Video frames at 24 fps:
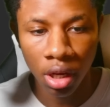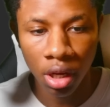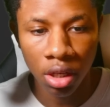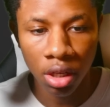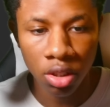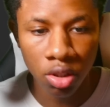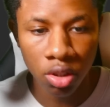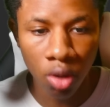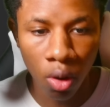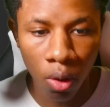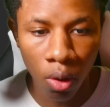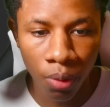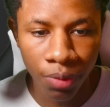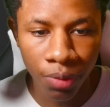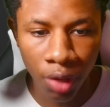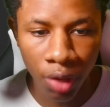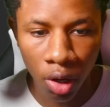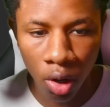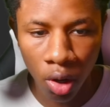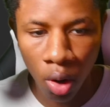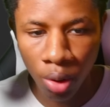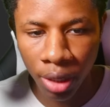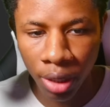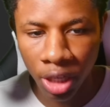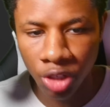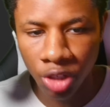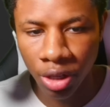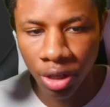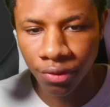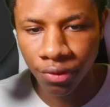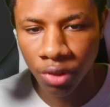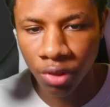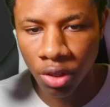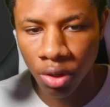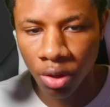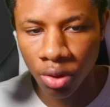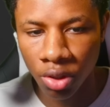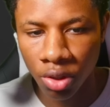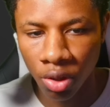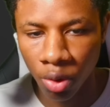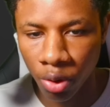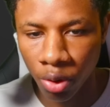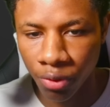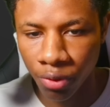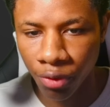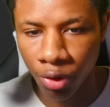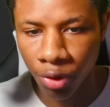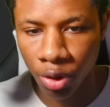So the code that you have to use in order
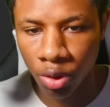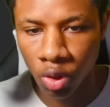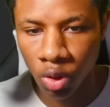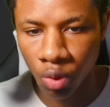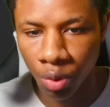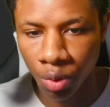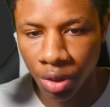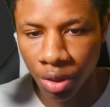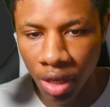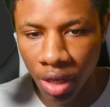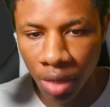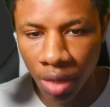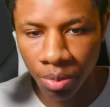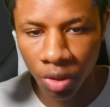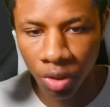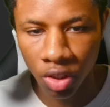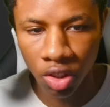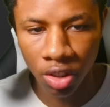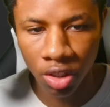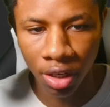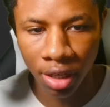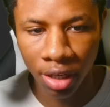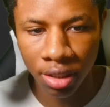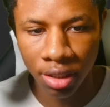for you to redeem this chest